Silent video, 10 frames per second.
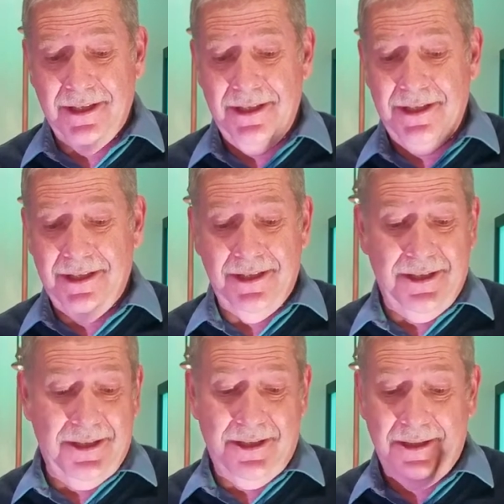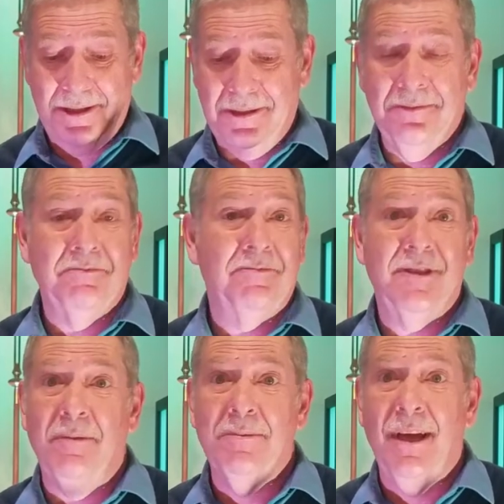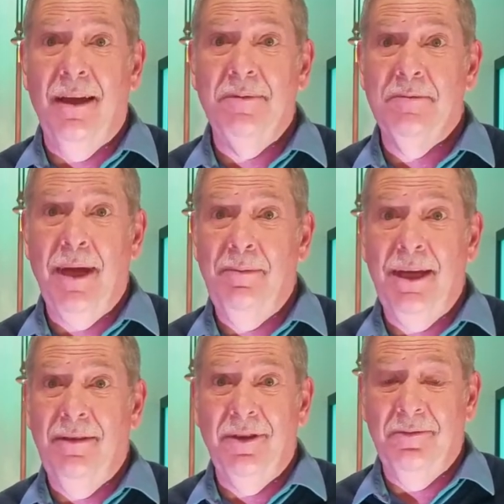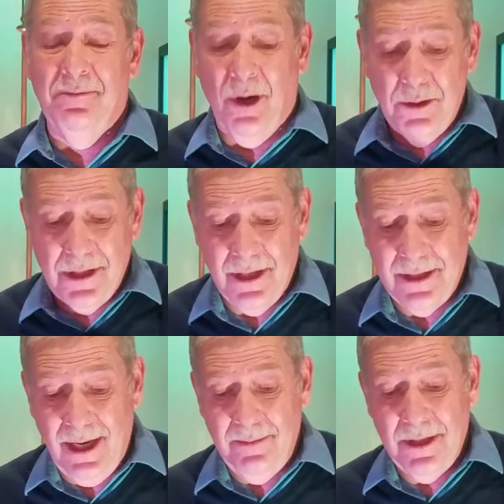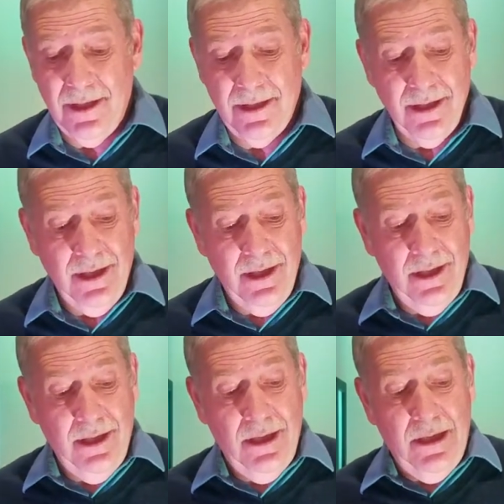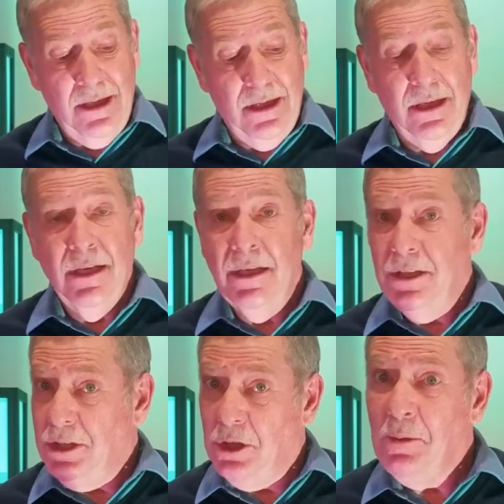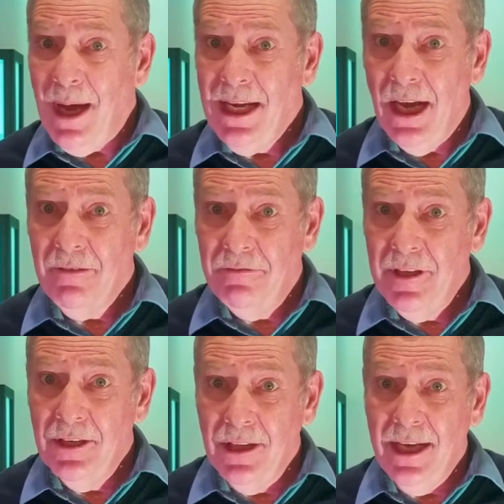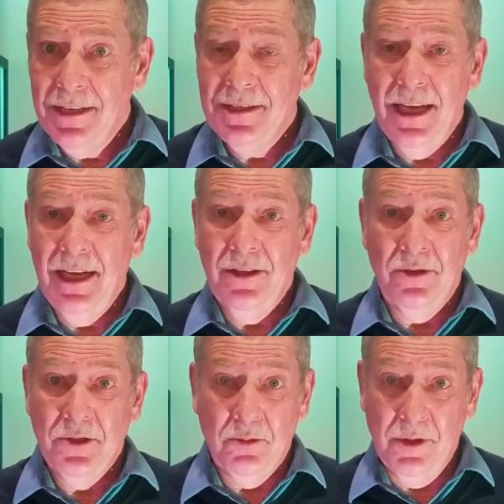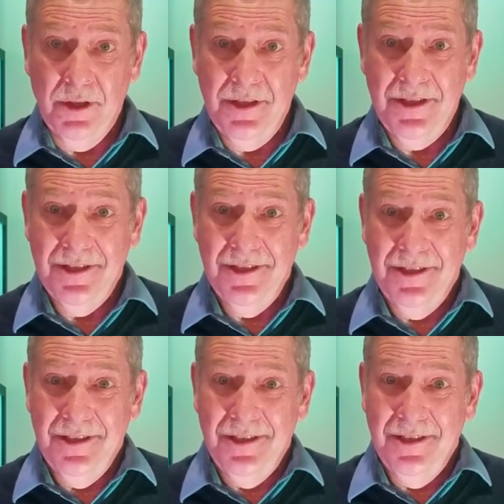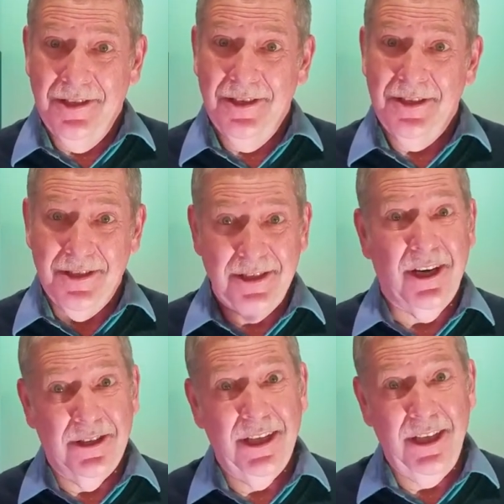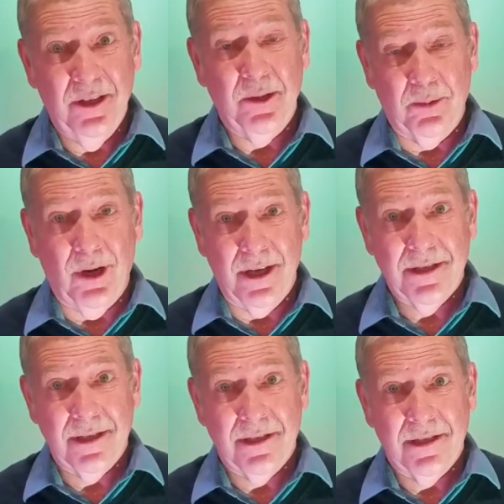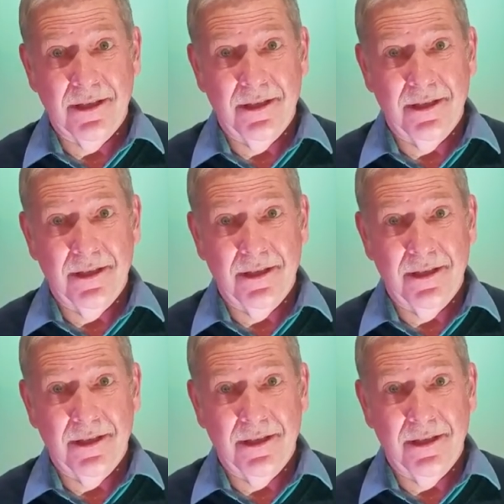is sometimes, maybe even most of the times, is you may not feel like saying those words to start the healing process.